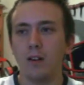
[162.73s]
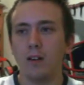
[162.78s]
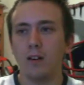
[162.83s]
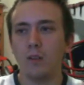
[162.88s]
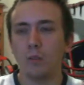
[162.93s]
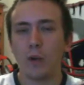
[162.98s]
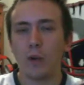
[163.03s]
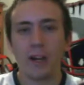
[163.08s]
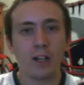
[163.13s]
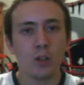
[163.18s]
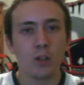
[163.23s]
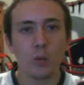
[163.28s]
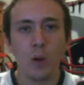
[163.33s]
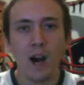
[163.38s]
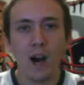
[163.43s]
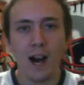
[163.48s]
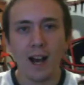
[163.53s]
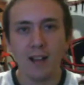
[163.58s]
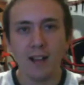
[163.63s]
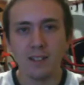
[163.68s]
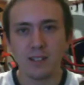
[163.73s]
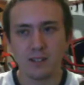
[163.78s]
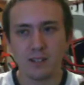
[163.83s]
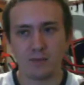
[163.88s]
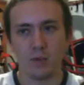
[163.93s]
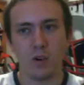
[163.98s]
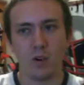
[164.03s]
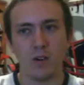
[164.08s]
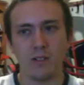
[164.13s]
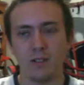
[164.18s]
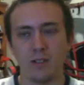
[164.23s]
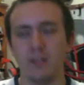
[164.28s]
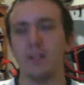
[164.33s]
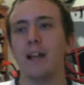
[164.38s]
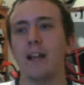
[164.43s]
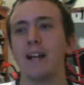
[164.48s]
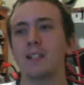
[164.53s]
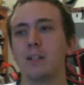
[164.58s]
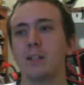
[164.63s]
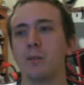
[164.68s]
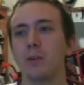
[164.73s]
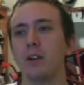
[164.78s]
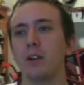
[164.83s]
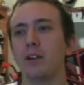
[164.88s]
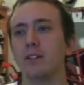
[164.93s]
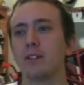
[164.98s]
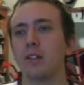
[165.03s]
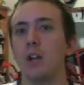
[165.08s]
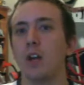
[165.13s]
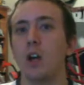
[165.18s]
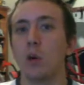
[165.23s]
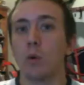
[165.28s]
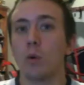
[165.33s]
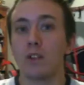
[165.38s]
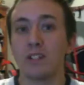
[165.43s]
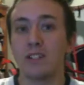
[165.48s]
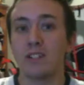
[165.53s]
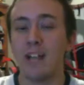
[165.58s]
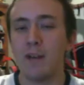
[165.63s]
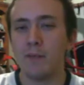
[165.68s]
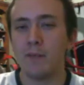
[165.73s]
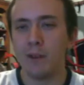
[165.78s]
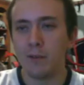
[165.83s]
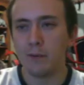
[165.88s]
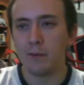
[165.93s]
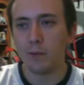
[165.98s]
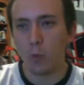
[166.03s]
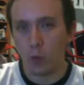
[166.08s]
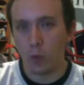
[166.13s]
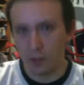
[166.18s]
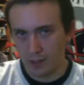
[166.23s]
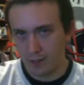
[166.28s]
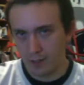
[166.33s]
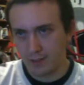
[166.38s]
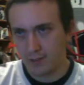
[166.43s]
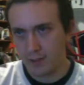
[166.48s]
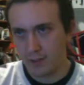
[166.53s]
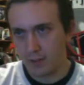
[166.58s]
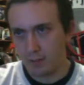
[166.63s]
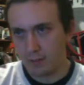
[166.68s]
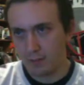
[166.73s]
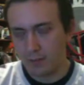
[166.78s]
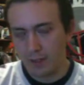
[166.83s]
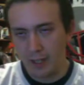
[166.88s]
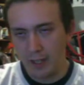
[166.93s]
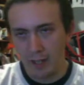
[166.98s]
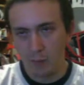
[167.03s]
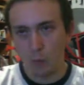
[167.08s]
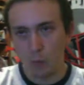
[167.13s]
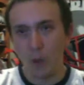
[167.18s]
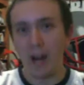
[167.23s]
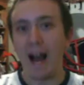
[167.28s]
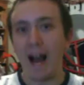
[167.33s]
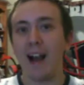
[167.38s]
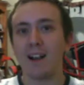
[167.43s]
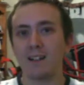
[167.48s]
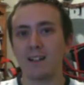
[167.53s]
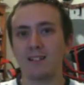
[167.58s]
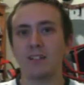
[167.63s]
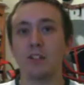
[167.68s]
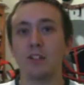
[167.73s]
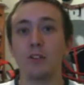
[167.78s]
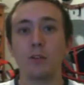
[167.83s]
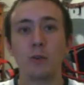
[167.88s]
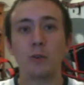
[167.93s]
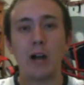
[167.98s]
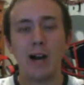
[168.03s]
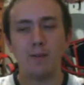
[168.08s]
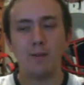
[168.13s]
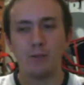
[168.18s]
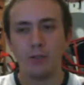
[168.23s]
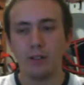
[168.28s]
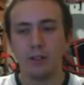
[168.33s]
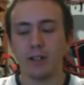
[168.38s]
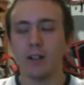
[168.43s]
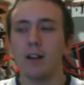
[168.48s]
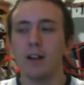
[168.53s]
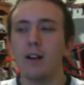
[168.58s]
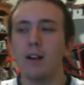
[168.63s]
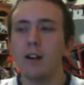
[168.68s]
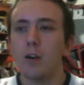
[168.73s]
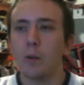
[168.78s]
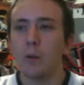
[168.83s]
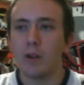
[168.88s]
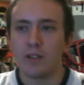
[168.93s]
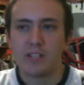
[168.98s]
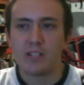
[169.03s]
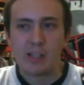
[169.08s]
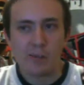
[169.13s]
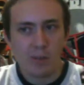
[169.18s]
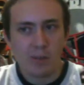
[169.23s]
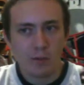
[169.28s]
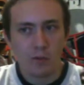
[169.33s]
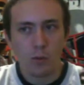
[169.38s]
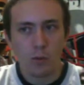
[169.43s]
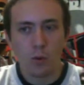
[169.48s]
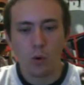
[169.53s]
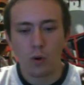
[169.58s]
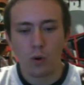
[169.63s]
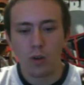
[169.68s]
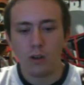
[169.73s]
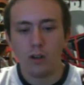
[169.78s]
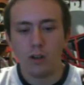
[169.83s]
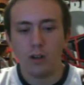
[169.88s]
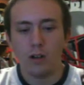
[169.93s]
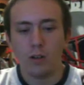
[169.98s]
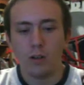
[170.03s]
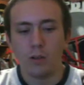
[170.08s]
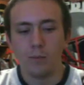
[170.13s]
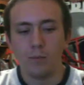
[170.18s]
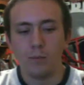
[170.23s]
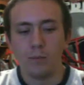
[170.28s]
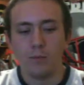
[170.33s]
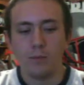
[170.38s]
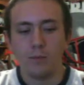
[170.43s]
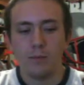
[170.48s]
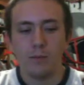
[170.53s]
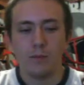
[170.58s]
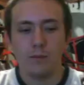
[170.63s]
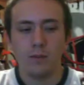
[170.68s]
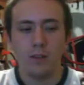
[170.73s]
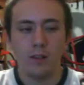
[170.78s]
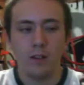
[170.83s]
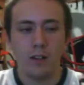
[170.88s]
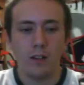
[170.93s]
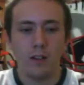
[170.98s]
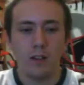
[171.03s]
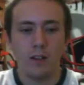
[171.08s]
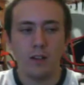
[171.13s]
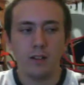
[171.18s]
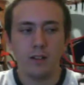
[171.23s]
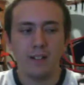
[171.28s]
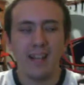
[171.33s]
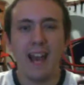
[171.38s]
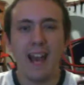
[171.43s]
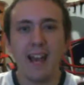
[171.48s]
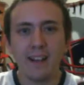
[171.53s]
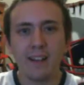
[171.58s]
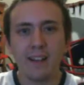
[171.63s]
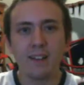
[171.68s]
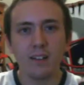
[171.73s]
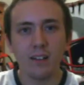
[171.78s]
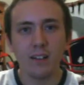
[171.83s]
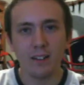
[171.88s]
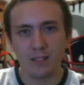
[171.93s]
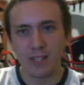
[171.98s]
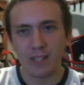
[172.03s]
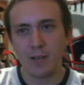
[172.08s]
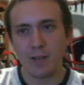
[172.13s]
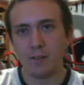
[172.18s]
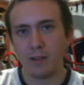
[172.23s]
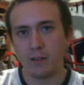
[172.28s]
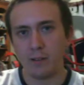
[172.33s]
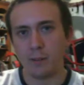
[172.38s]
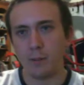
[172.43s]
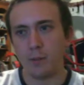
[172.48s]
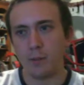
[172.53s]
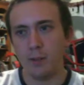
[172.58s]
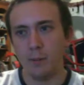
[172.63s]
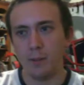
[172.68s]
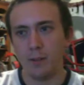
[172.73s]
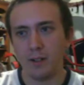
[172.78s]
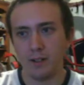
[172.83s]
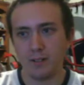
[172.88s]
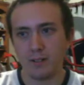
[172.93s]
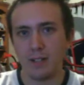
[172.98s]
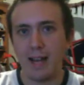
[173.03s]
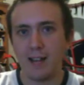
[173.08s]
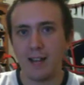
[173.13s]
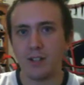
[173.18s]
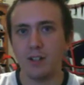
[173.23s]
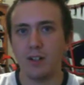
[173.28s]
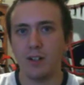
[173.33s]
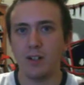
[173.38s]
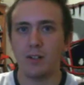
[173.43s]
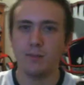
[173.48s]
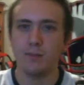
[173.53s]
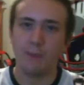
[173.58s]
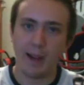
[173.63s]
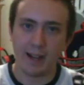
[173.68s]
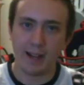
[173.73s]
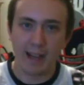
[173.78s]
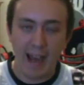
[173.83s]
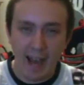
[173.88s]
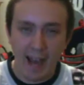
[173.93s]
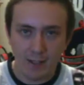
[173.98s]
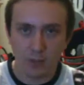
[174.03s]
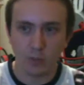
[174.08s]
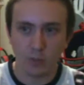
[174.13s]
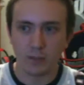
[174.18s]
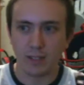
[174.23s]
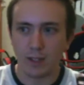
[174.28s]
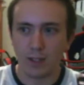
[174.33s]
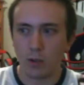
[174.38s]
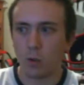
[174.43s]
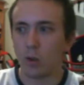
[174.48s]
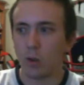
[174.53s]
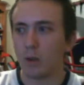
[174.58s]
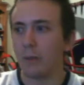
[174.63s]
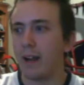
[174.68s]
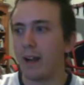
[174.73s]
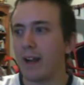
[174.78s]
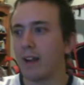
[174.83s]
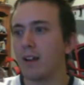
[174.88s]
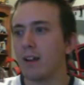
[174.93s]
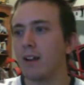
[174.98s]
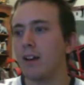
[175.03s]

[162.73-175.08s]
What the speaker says: Record-wise, as far as in the last couple of years, we're 7-4 against them in what I consider the rivalry. We are 7-4, technically 7-3 because last year Matt Castle was that quarterback.